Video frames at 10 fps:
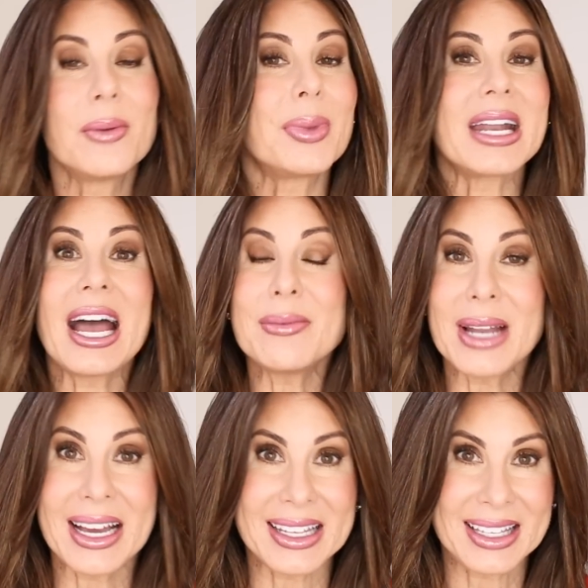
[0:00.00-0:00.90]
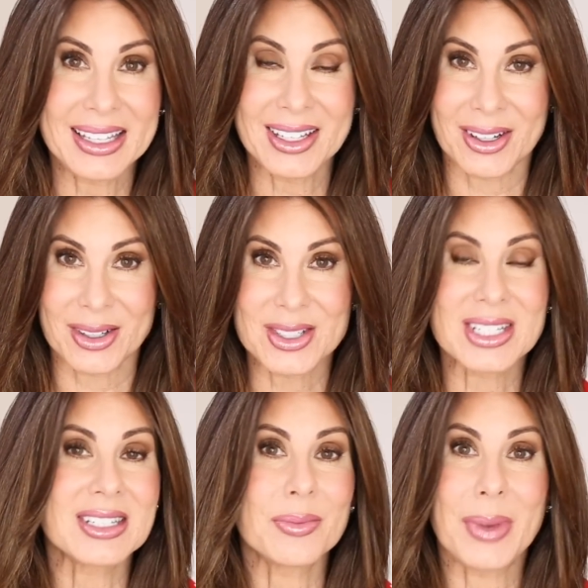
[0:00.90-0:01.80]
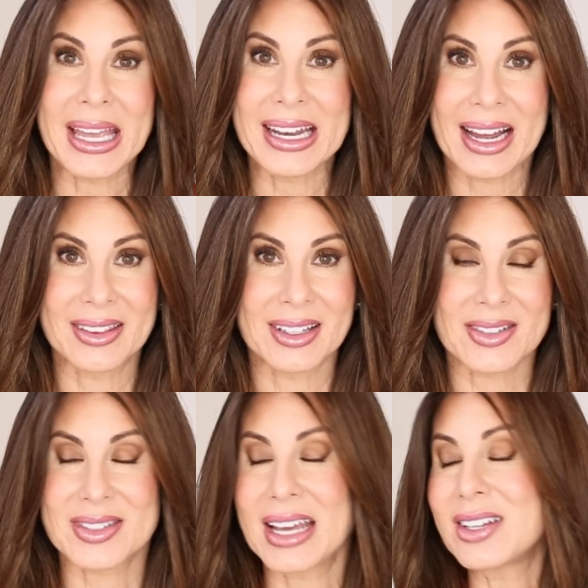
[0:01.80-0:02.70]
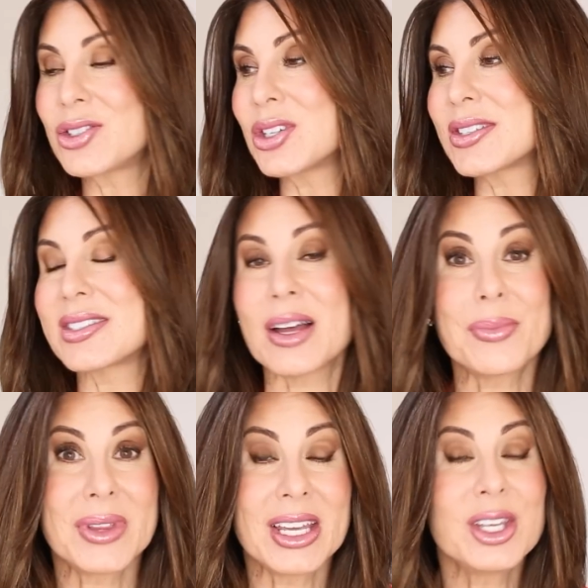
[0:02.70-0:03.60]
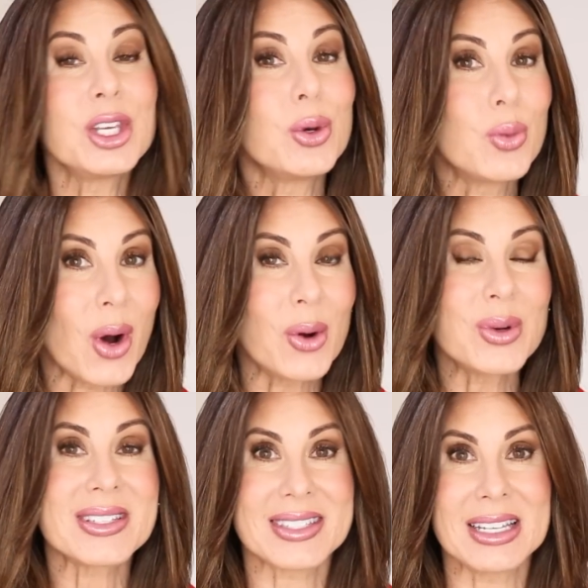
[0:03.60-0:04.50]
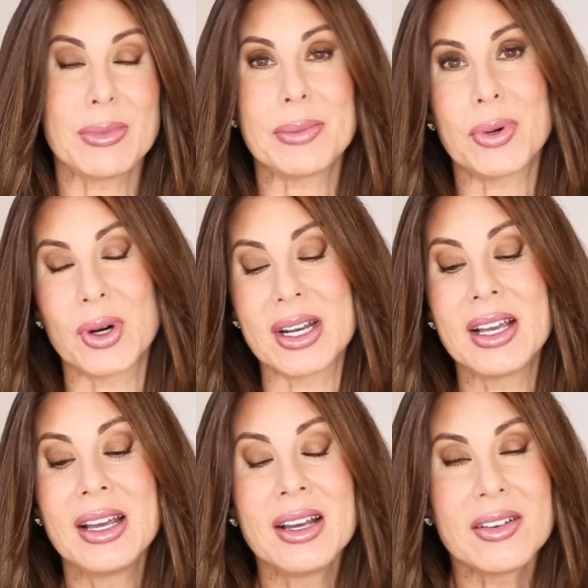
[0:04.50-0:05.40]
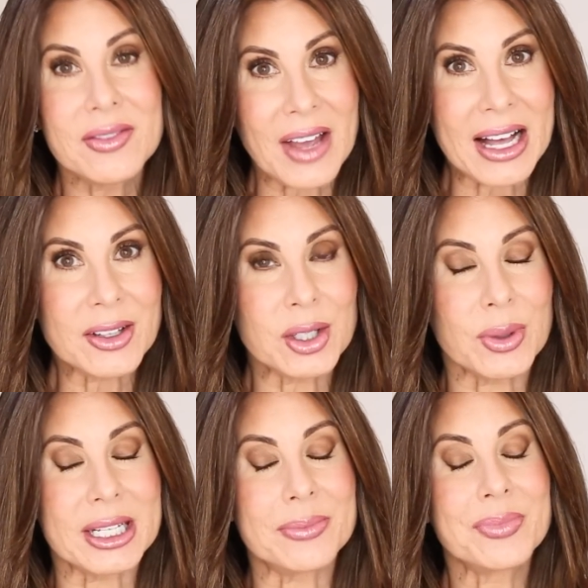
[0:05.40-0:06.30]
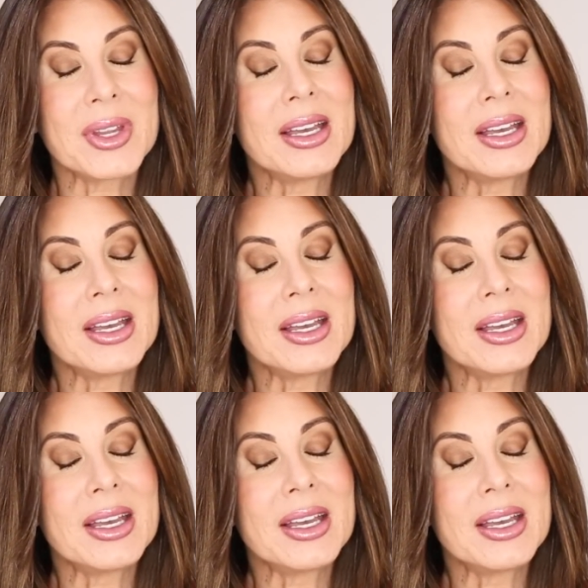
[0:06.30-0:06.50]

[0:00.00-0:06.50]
But I'm not here to debate on this. That is just something you won't see me put value in.